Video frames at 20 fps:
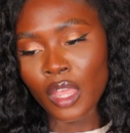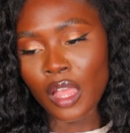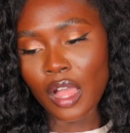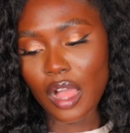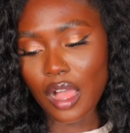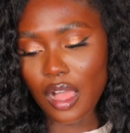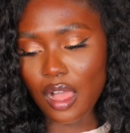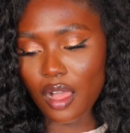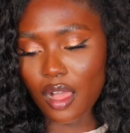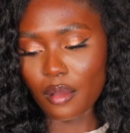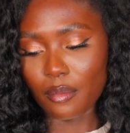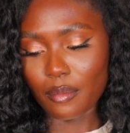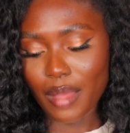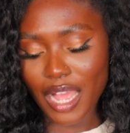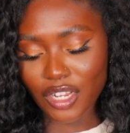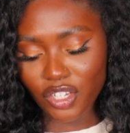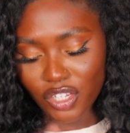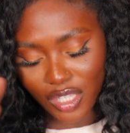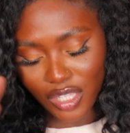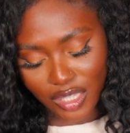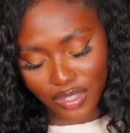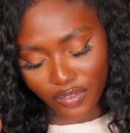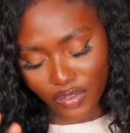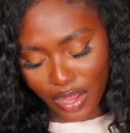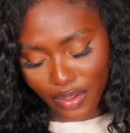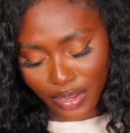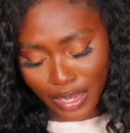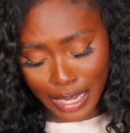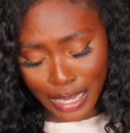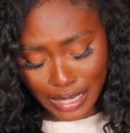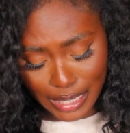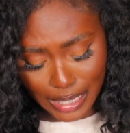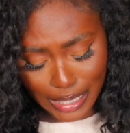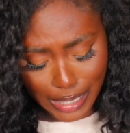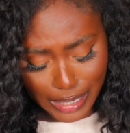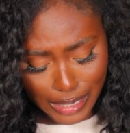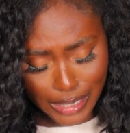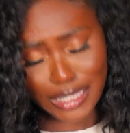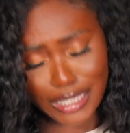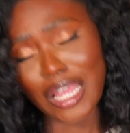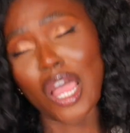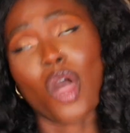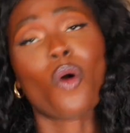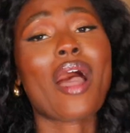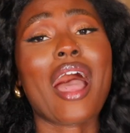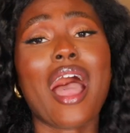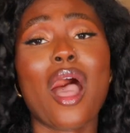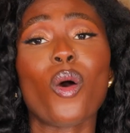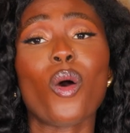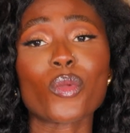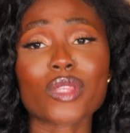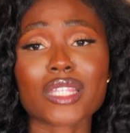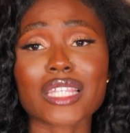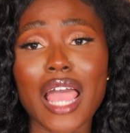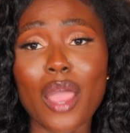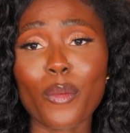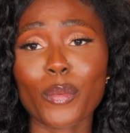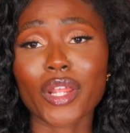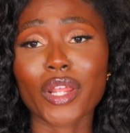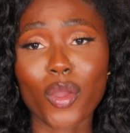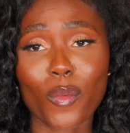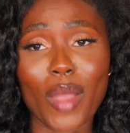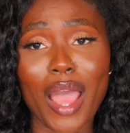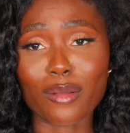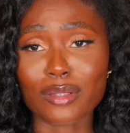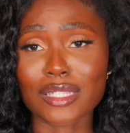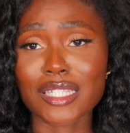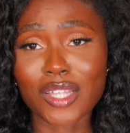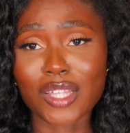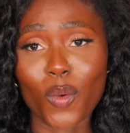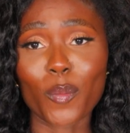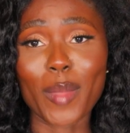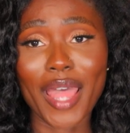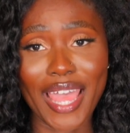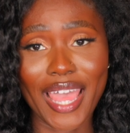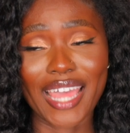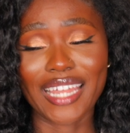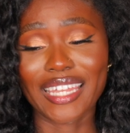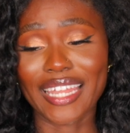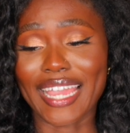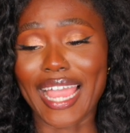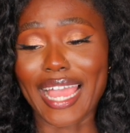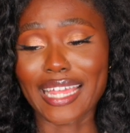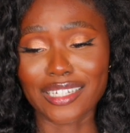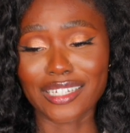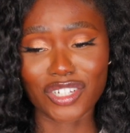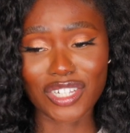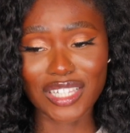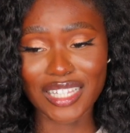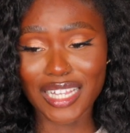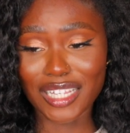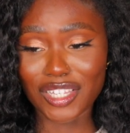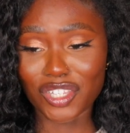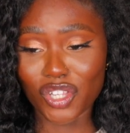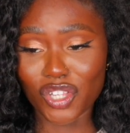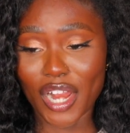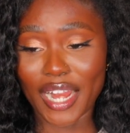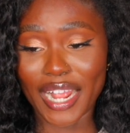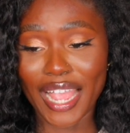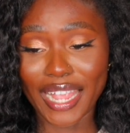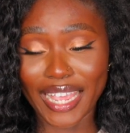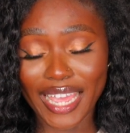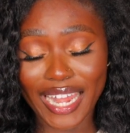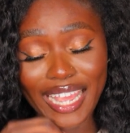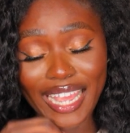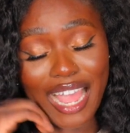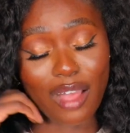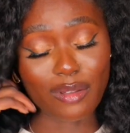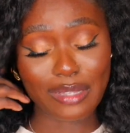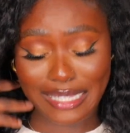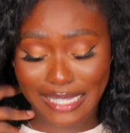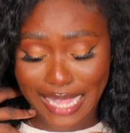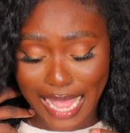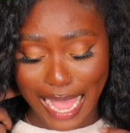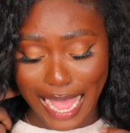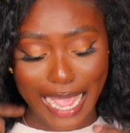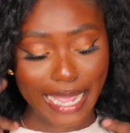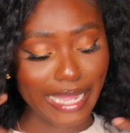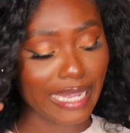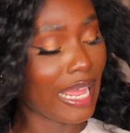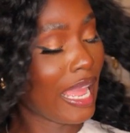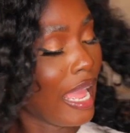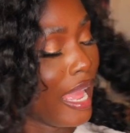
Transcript: I need to go out. I want to go out so bad. Like, I just need to start getting outside.